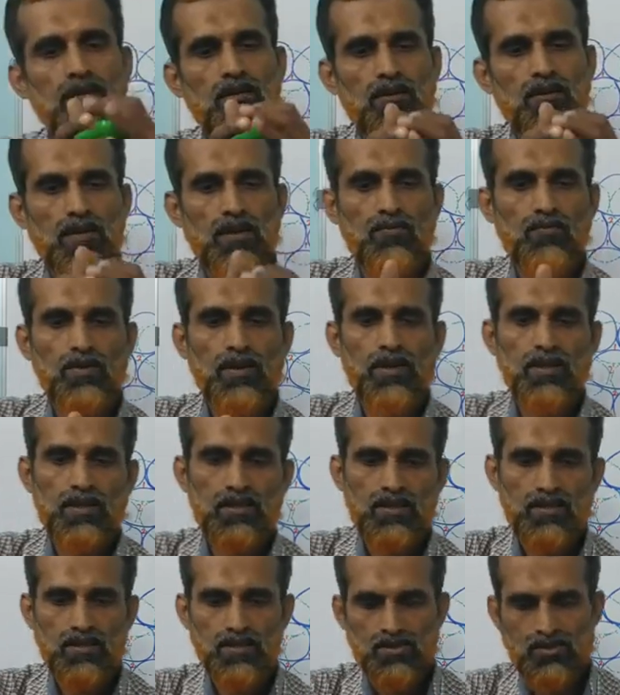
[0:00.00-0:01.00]
If
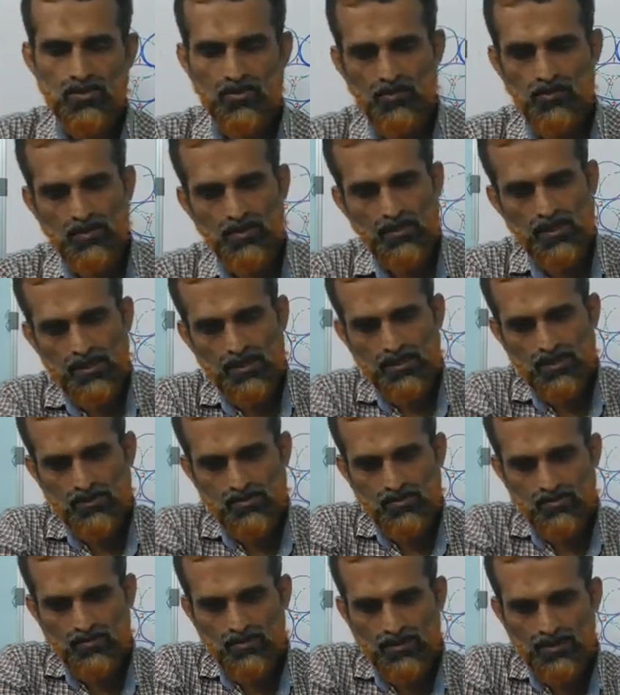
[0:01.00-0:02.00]
I can
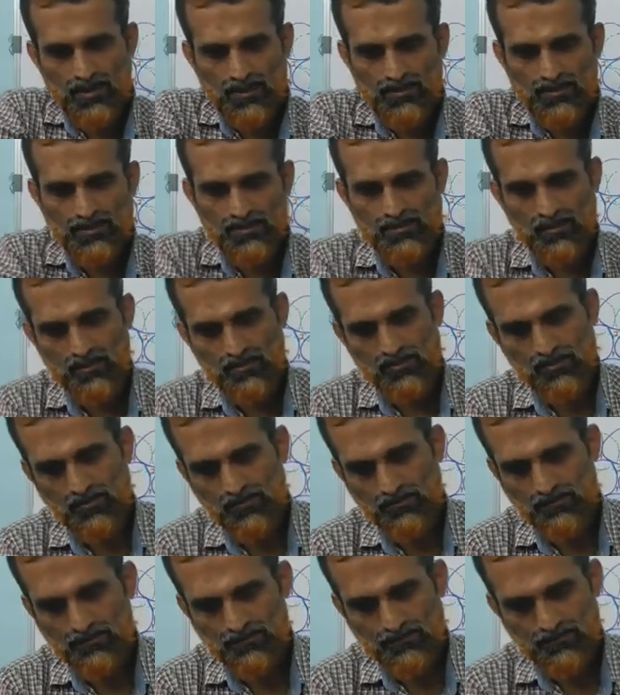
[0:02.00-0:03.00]
show it like this also,